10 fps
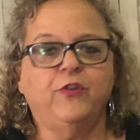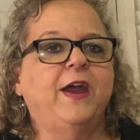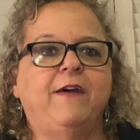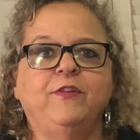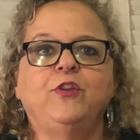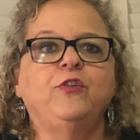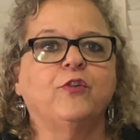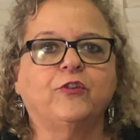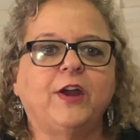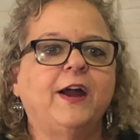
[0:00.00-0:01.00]
having the New
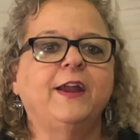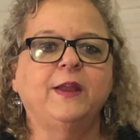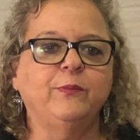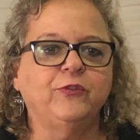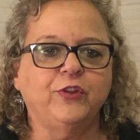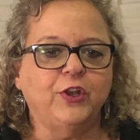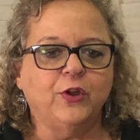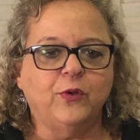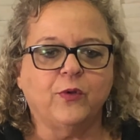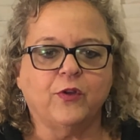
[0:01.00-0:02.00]
York Times,
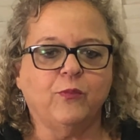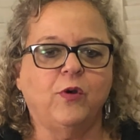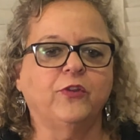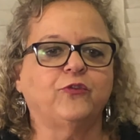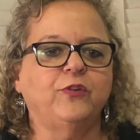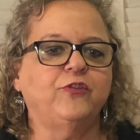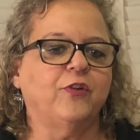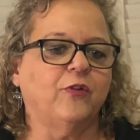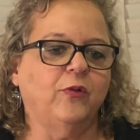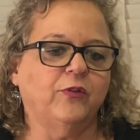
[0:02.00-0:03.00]
or Wall Street Journal,